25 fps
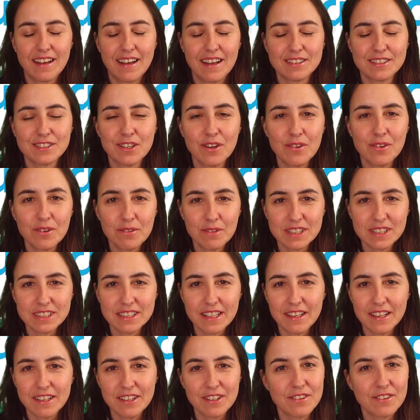As always,
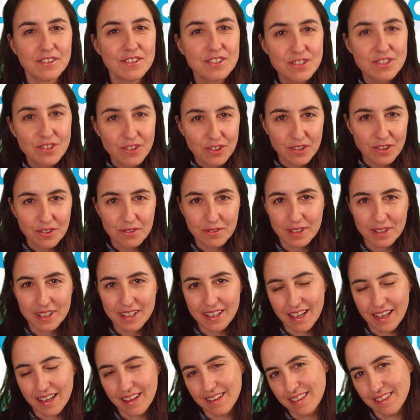thank you. Enjoy your
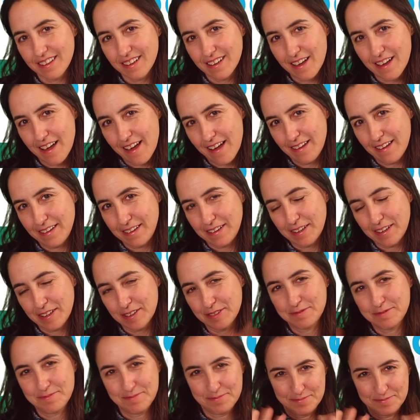weekend and
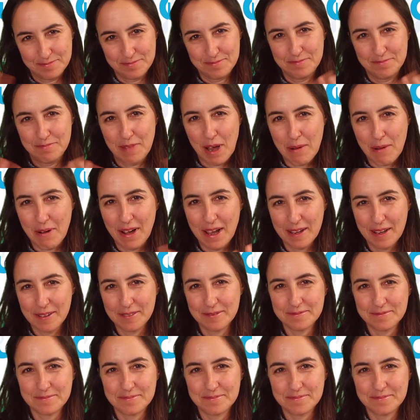bye bye.